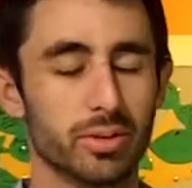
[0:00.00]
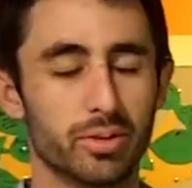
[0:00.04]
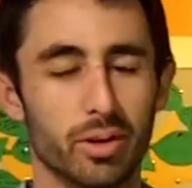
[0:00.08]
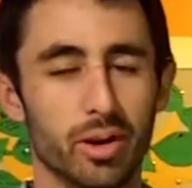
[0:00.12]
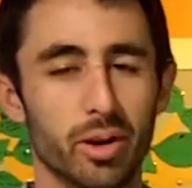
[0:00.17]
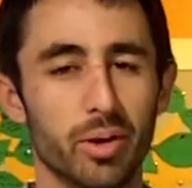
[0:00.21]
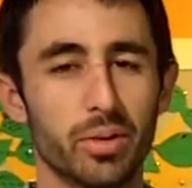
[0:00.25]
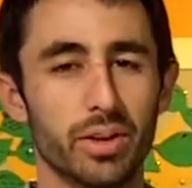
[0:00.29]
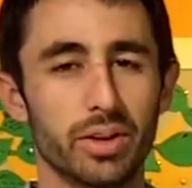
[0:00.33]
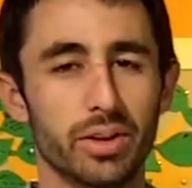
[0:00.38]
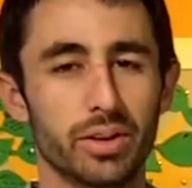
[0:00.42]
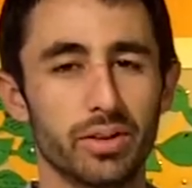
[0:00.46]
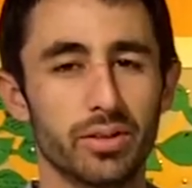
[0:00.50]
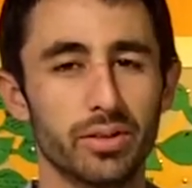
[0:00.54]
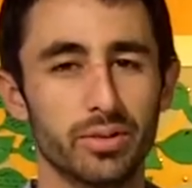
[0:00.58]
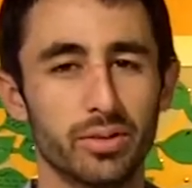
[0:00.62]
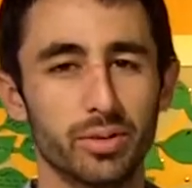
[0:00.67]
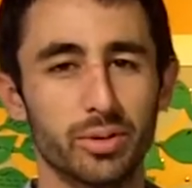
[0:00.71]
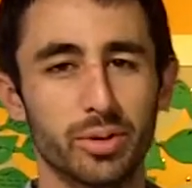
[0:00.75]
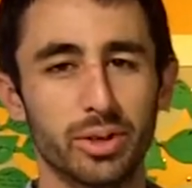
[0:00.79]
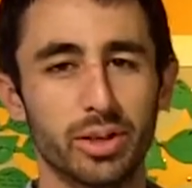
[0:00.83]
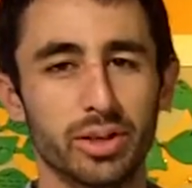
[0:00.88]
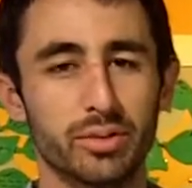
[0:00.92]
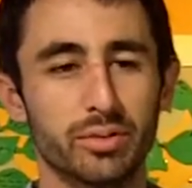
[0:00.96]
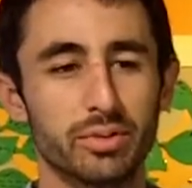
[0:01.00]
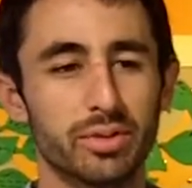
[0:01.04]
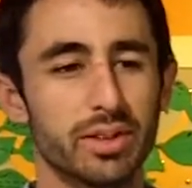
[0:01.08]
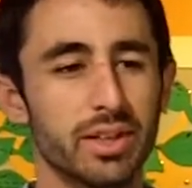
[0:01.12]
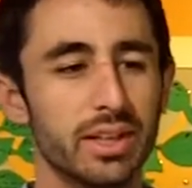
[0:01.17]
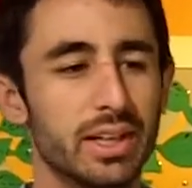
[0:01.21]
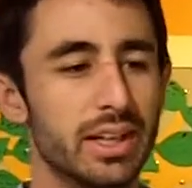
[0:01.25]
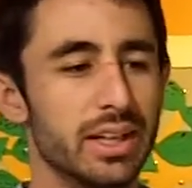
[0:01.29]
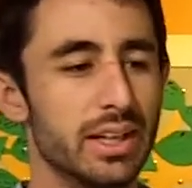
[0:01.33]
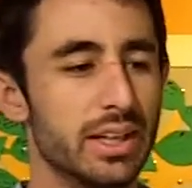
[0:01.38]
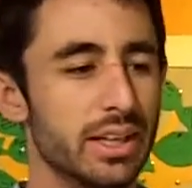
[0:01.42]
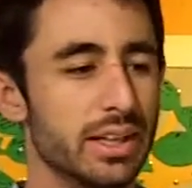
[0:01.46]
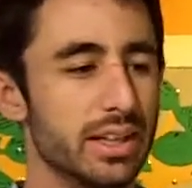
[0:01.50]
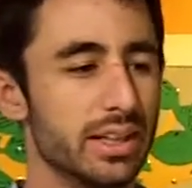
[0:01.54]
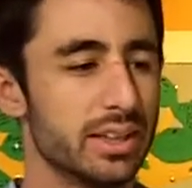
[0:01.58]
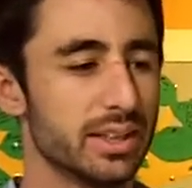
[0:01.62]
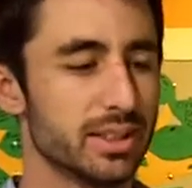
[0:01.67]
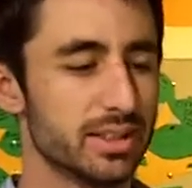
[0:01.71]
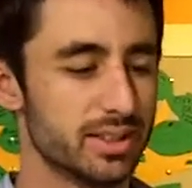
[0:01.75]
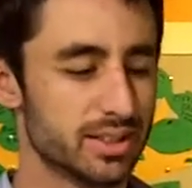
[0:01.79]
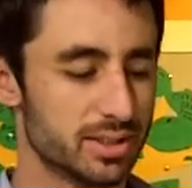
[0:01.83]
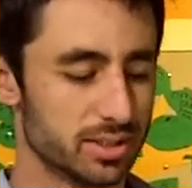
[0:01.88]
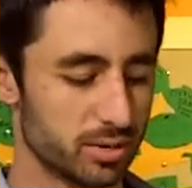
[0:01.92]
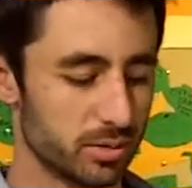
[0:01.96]
we're growing New Leaf
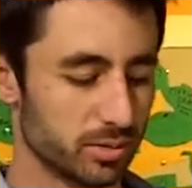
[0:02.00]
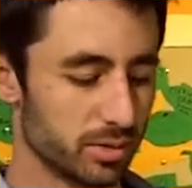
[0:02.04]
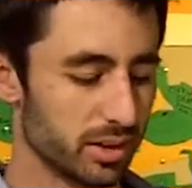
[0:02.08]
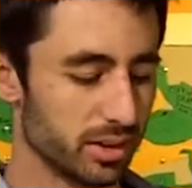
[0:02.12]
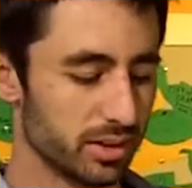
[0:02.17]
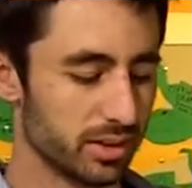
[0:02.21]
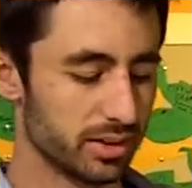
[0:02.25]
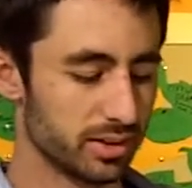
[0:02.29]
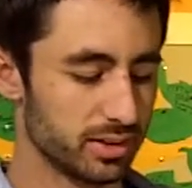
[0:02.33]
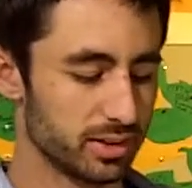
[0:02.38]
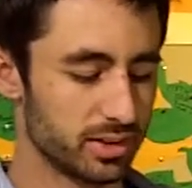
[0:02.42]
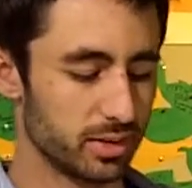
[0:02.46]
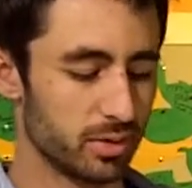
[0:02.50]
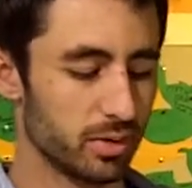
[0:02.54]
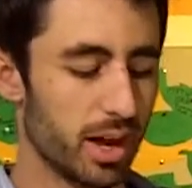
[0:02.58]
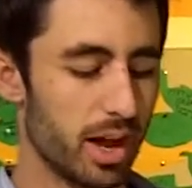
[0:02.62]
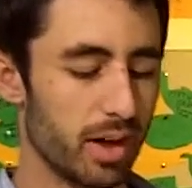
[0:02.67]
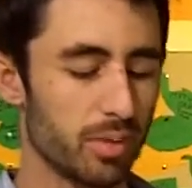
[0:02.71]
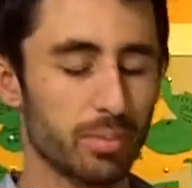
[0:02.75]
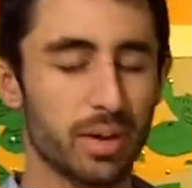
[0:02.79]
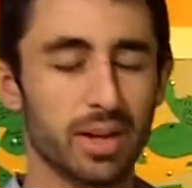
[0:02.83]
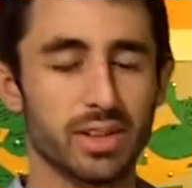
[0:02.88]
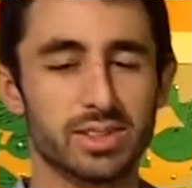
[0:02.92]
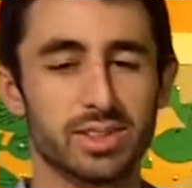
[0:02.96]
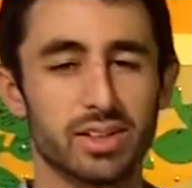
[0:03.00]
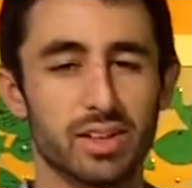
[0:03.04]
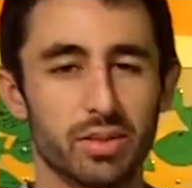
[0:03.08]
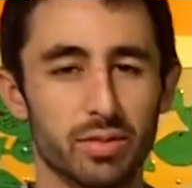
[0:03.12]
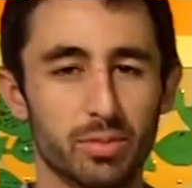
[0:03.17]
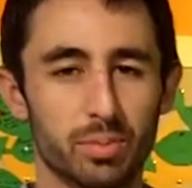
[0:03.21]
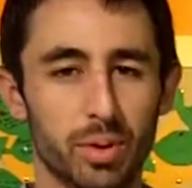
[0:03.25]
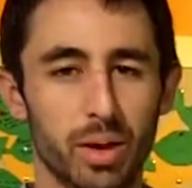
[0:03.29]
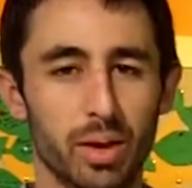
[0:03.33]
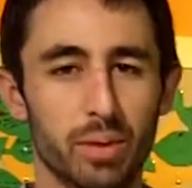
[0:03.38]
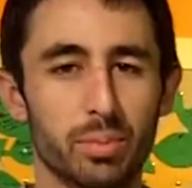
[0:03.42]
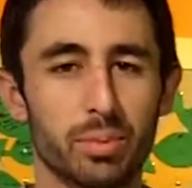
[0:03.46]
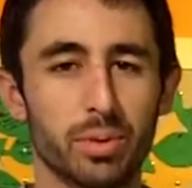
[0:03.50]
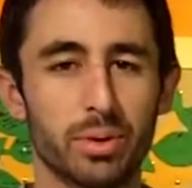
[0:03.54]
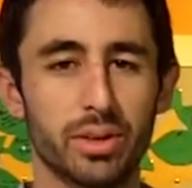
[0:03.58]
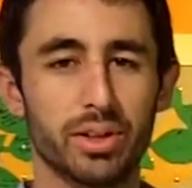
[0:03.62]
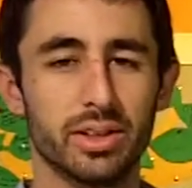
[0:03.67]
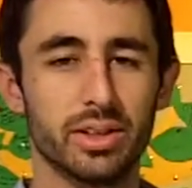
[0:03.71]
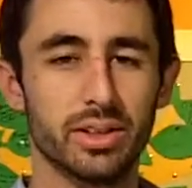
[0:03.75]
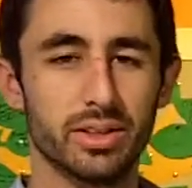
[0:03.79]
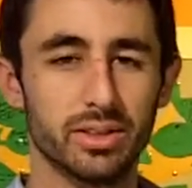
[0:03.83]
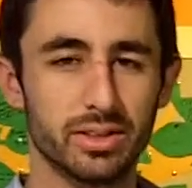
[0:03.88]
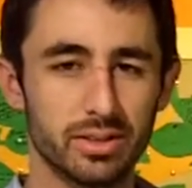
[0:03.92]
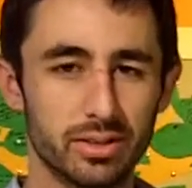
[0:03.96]
is to really surround myself by a
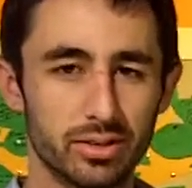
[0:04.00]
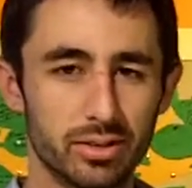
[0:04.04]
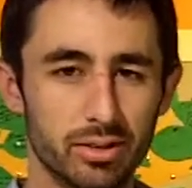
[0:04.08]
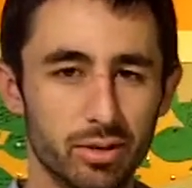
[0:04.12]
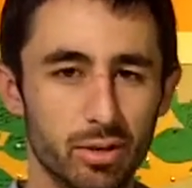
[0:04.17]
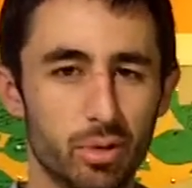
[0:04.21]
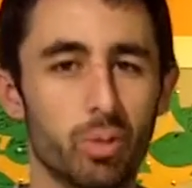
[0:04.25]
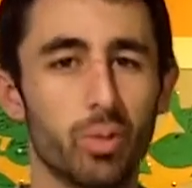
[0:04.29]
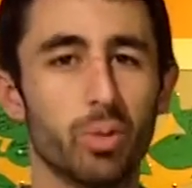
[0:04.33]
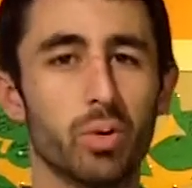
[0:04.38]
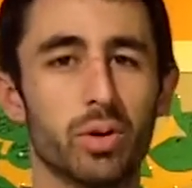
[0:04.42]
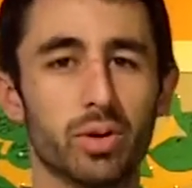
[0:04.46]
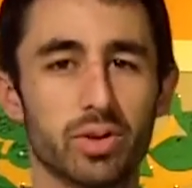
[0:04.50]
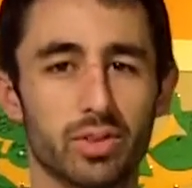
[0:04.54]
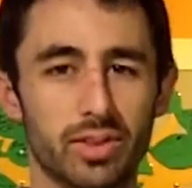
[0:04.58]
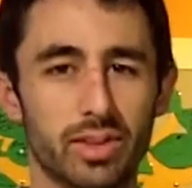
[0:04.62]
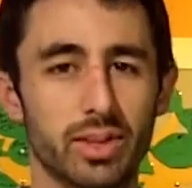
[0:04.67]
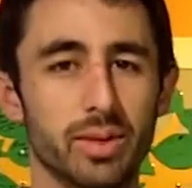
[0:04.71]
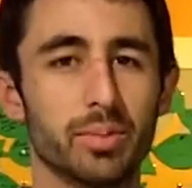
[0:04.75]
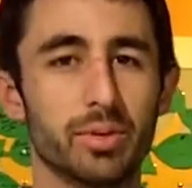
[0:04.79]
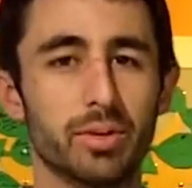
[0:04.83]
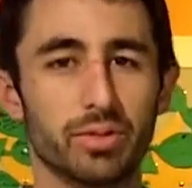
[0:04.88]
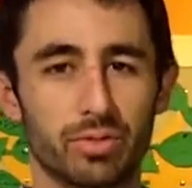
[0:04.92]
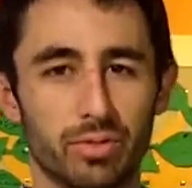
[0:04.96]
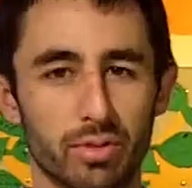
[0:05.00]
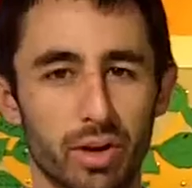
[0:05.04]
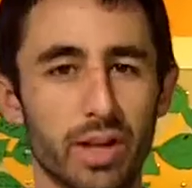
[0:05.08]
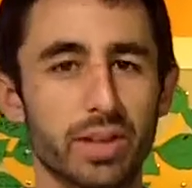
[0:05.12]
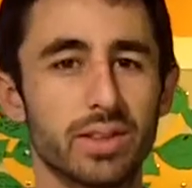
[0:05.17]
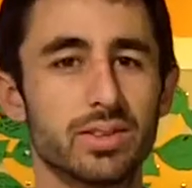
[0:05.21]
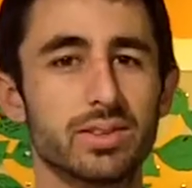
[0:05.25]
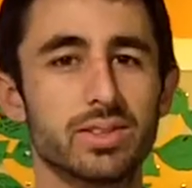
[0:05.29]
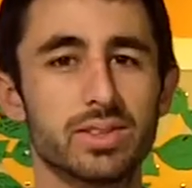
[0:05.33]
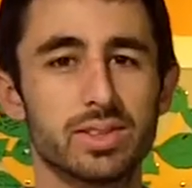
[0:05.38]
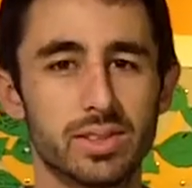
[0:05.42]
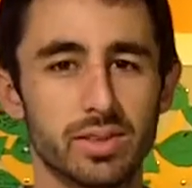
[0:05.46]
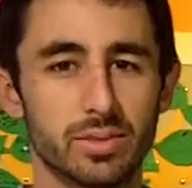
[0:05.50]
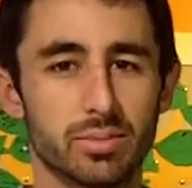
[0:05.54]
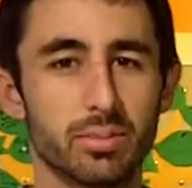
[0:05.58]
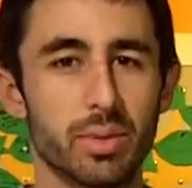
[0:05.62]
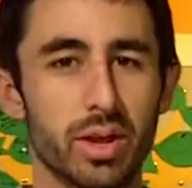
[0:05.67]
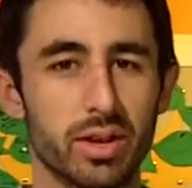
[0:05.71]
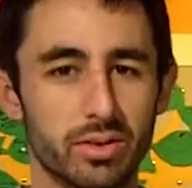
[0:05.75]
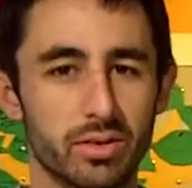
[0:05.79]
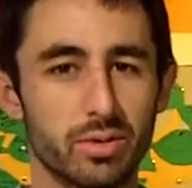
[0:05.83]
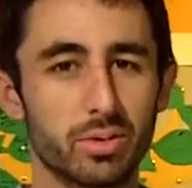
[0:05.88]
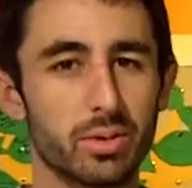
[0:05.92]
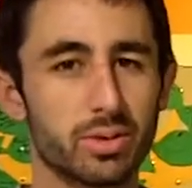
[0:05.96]
pretty core team of friends and
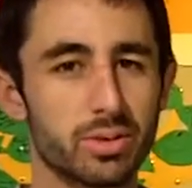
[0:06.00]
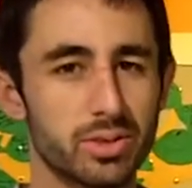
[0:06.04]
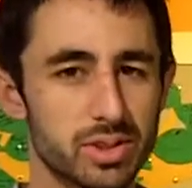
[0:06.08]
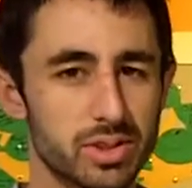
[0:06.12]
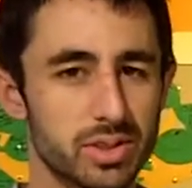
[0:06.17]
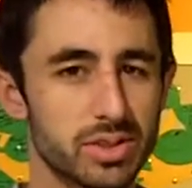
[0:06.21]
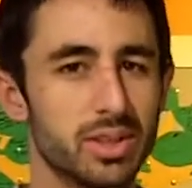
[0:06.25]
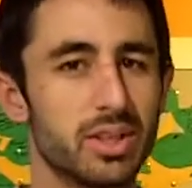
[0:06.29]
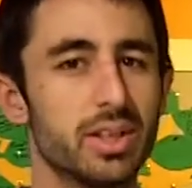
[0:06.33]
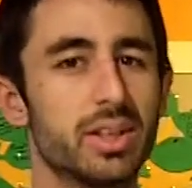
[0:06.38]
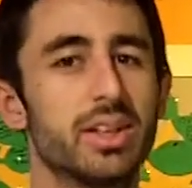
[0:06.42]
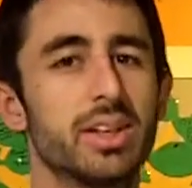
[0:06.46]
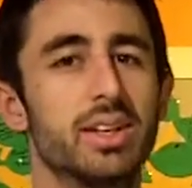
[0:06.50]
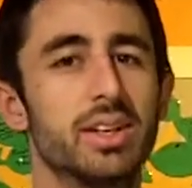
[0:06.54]
mentors